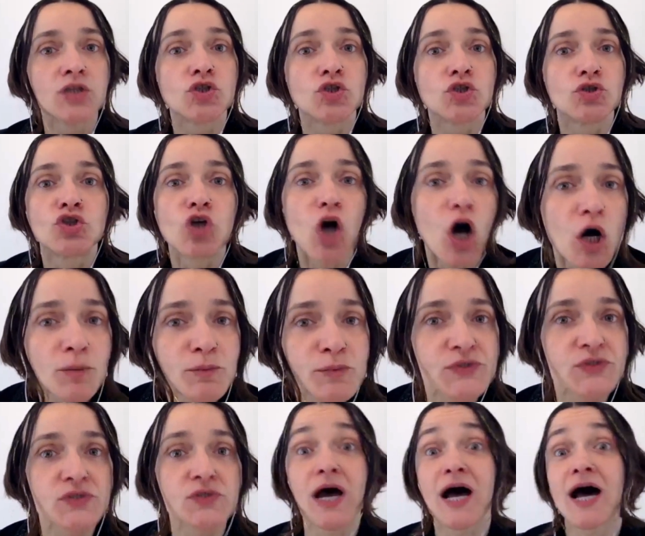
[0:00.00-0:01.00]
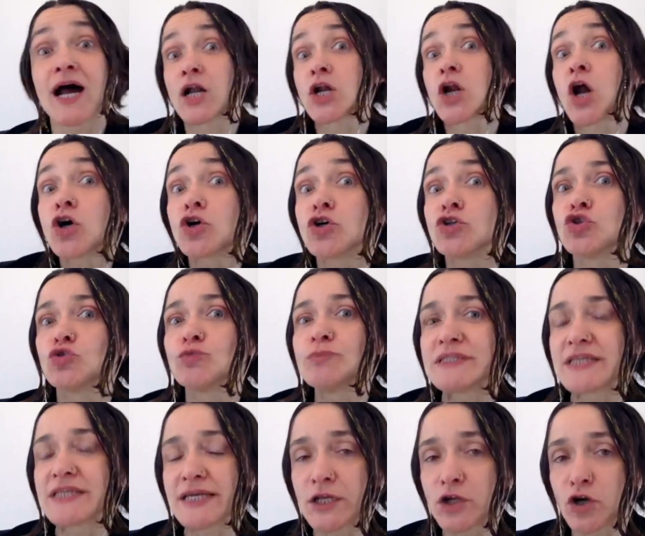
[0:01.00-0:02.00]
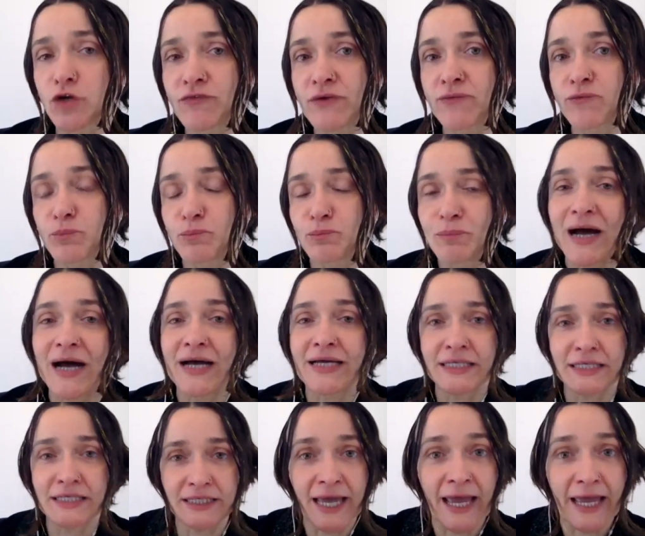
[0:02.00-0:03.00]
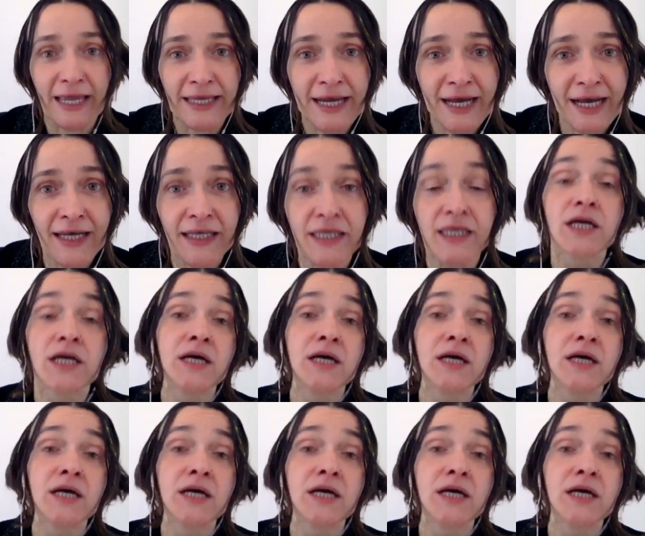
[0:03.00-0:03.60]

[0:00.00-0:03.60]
jobs are not going to be taken over by AI.